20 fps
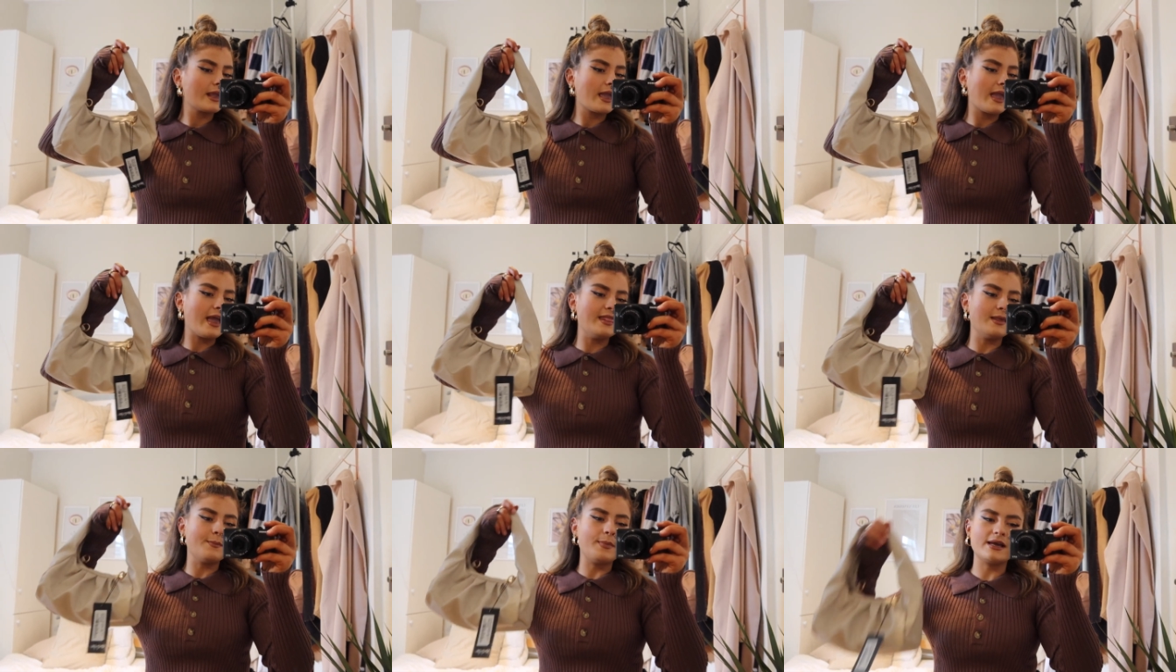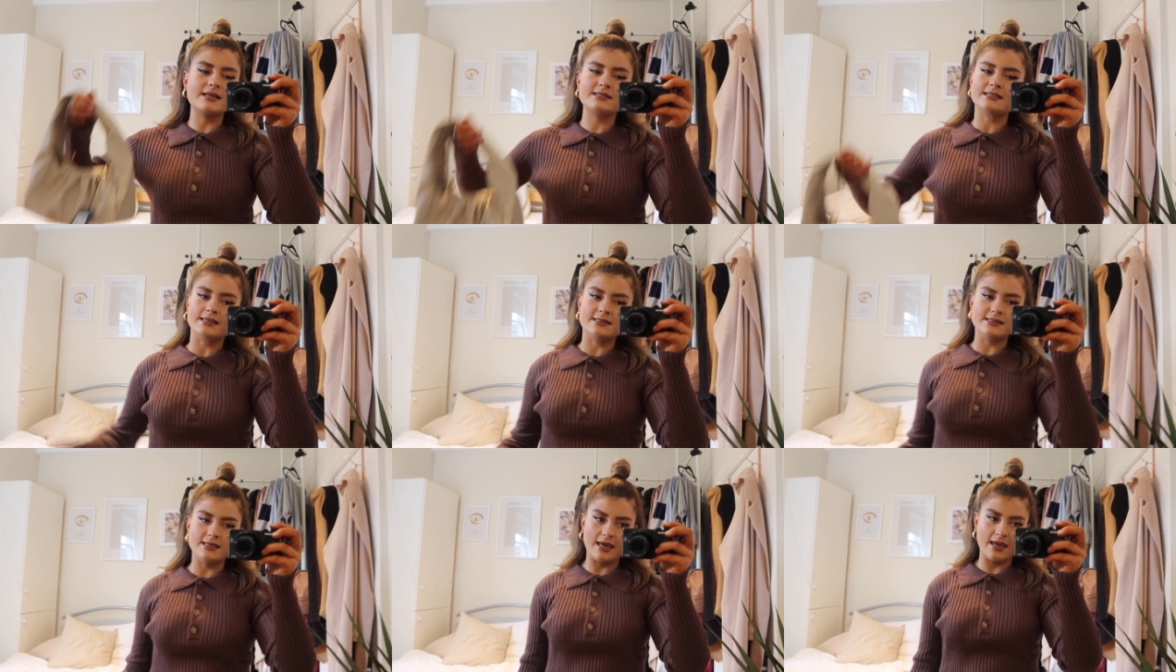in the big
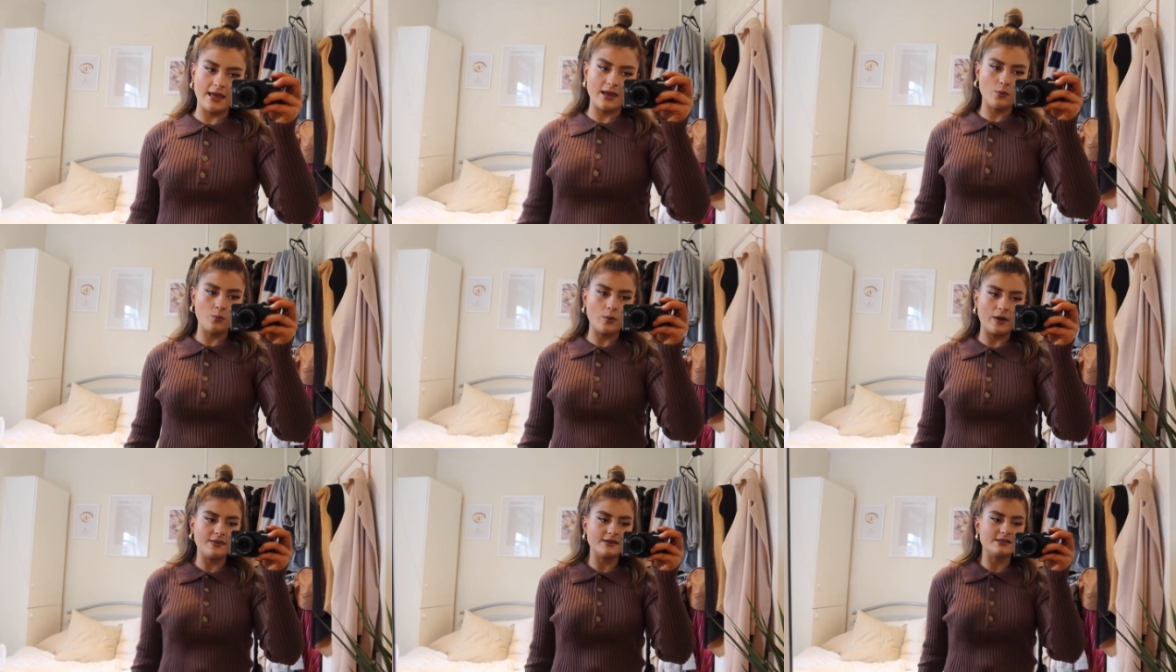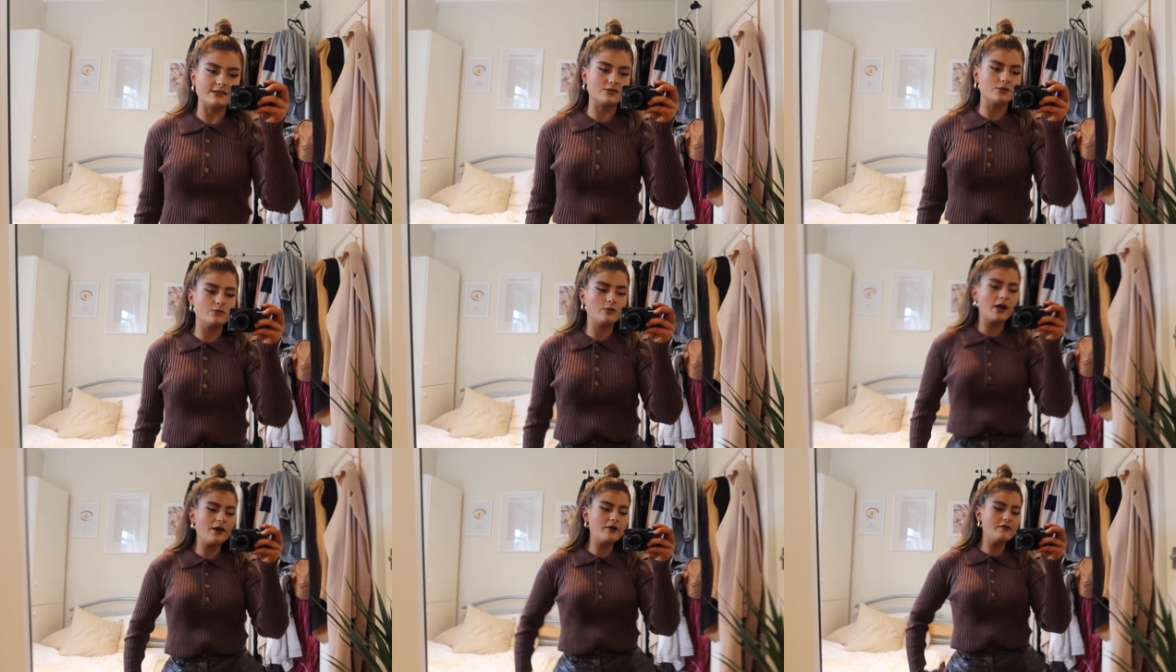city when this is
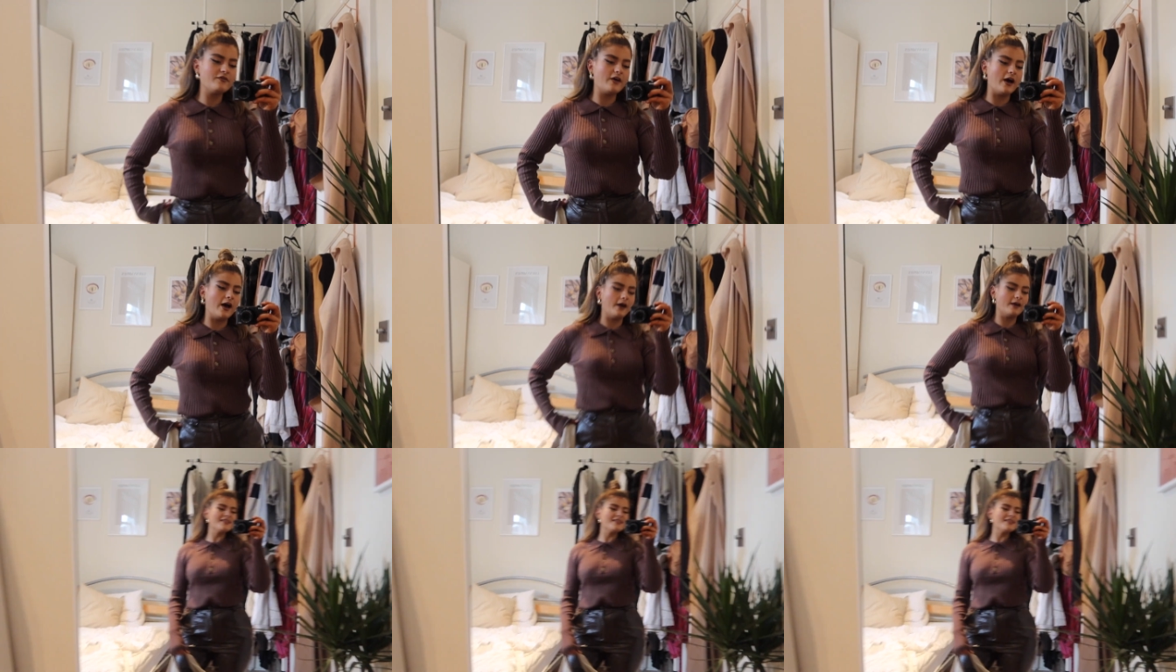all over.